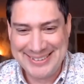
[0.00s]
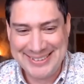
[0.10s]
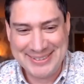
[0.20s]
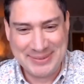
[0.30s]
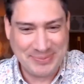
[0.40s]

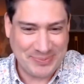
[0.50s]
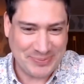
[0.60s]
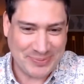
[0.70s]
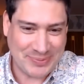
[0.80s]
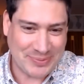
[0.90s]
But the
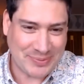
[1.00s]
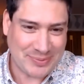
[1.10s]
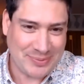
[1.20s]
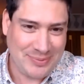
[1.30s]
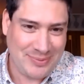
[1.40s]
world,
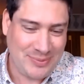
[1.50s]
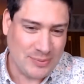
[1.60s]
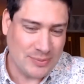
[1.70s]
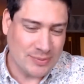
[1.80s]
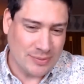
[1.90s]

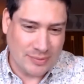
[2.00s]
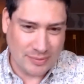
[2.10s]
the